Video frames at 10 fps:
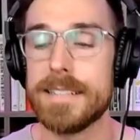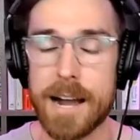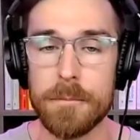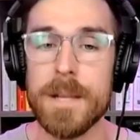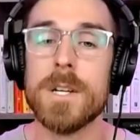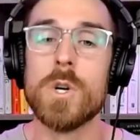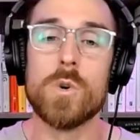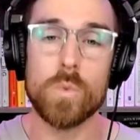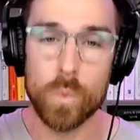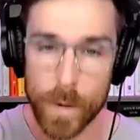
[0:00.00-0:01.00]
Now,
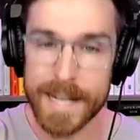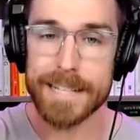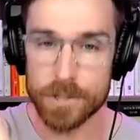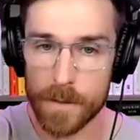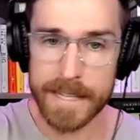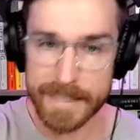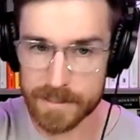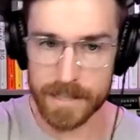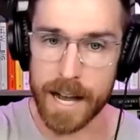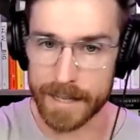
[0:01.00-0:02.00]
when I saw the
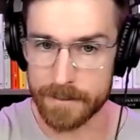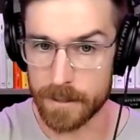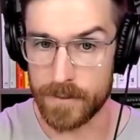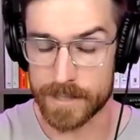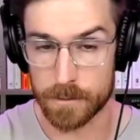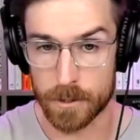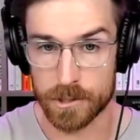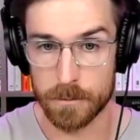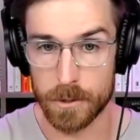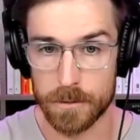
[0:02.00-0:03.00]
inside of that
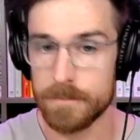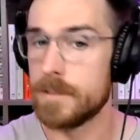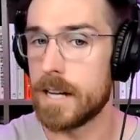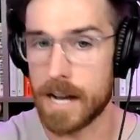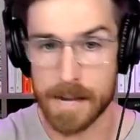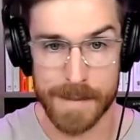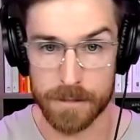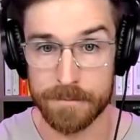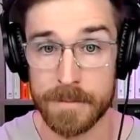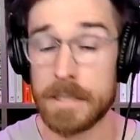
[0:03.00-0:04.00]
submersible, I'm out.